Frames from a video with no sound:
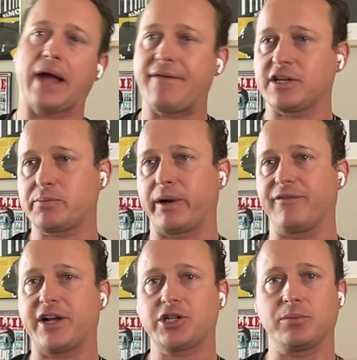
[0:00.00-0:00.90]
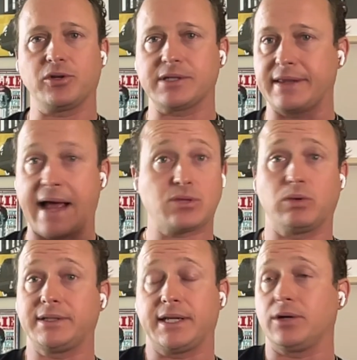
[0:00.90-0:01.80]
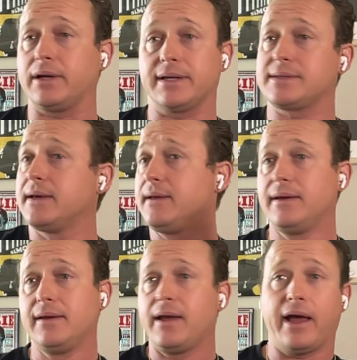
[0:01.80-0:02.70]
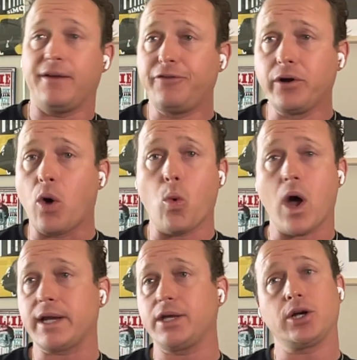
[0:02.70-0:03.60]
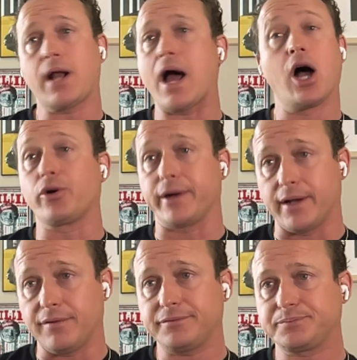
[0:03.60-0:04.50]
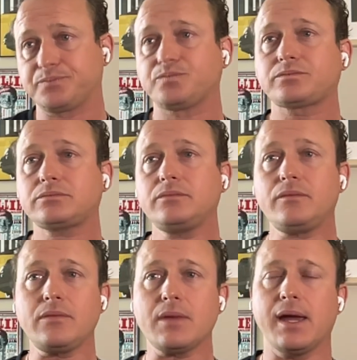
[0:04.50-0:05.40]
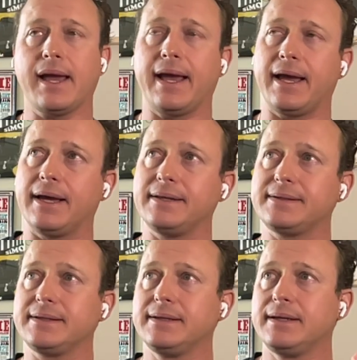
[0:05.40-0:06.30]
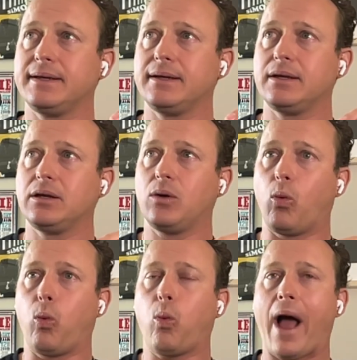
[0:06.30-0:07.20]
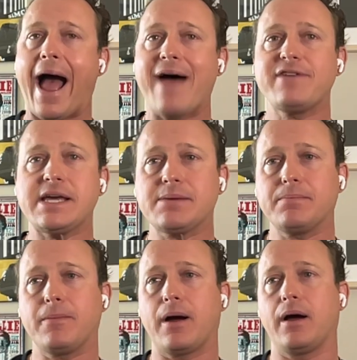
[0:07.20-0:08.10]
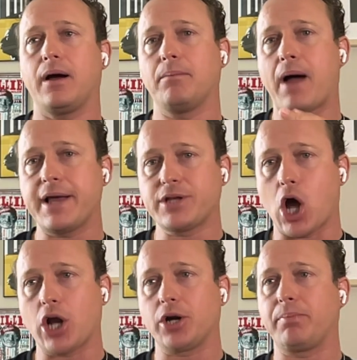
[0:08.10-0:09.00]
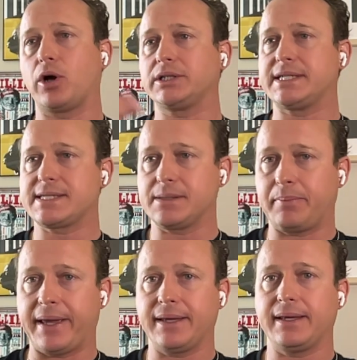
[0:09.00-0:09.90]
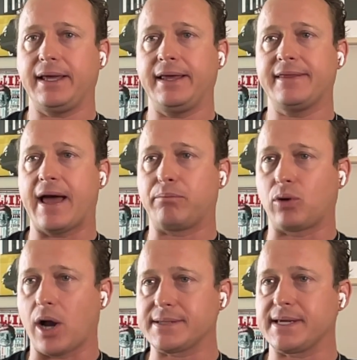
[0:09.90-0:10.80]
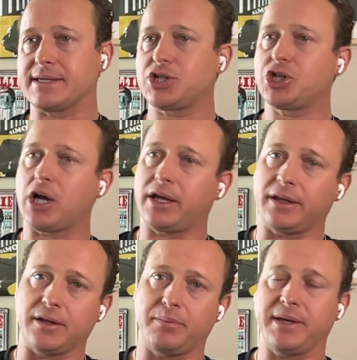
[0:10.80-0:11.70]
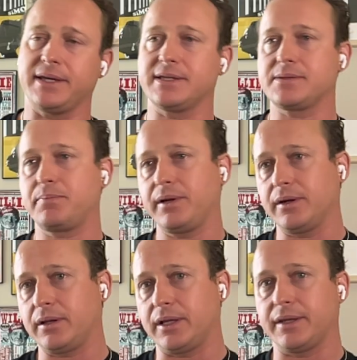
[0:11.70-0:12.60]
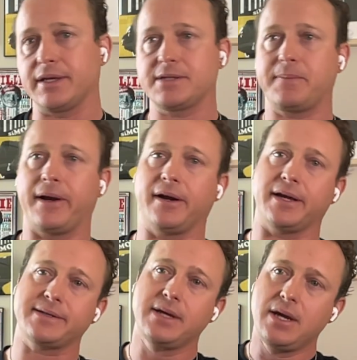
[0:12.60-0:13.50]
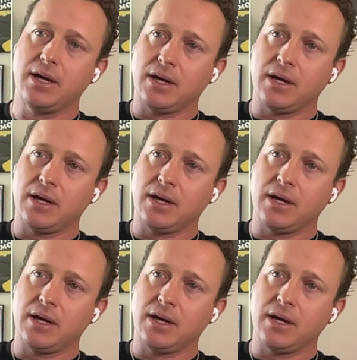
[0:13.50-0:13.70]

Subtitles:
we're having spring vegetables, and that's what dinner is." And if you don't want it, you're not hungry enough. And having my daughter participate in that process, shucking the peas, peeling the asparagus,